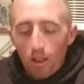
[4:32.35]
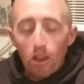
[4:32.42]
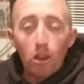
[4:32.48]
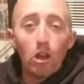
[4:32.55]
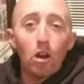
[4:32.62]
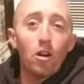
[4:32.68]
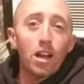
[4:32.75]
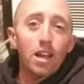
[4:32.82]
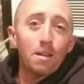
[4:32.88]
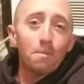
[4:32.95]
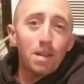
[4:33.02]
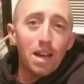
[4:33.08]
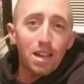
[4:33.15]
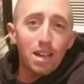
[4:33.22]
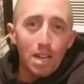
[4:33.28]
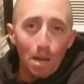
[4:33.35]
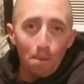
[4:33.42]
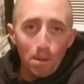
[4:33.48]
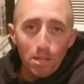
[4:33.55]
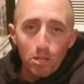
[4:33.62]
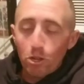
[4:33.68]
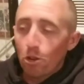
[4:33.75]
No, I am not
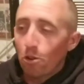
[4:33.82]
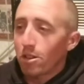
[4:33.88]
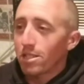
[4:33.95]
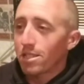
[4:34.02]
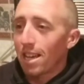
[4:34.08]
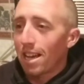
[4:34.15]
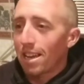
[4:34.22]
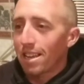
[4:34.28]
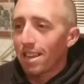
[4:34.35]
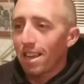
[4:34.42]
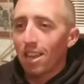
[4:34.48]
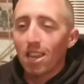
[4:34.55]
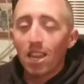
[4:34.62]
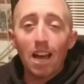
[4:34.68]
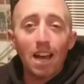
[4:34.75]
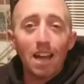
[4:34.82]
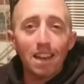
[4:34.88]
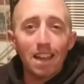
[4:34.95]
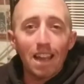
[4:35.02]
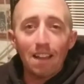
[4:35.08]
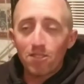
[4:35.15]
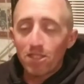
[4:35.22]
copying Joe Exotic. A lot,
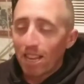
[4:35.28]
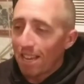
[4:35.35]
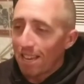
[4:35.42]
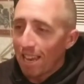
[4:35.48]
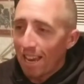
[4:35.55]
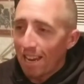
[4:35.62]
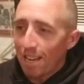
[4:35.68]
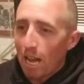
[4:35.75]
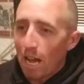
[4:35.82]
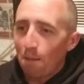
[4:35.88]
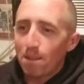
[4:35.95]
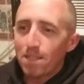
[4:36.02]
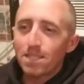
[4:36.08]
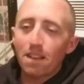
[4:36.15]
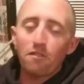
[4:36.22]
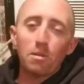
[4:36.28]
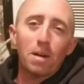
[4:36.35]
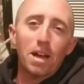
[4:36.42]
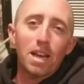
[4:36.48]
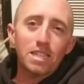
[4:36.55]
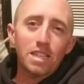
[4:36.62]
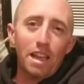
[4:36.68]
I've seen a lot of comments.
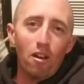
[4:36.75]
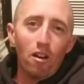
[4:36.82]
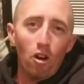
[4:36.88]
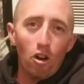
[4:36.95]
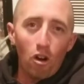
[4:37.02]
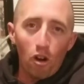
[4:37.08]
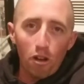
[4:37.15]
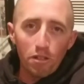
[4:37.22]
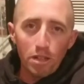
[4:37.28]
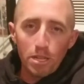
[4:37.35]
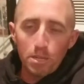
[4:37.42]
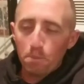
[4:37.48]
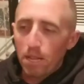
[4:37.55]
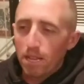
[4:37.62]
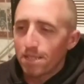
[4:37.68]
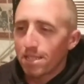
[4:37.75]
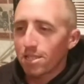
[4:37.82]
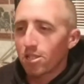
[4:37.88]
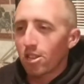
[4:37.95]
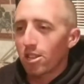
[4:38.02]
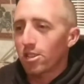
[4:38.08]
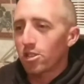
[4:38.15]
Everybody's like, oh, all these places
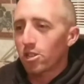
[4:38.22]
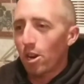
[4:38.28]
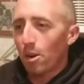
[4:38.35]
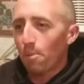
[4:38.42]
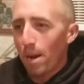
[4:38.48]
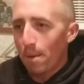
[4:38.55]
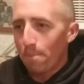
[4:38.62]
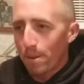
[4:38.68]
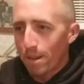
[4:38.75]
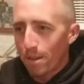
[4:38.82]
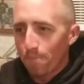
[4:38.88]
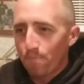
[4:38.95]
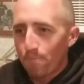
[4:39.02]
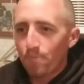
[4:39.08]
going to start popping up.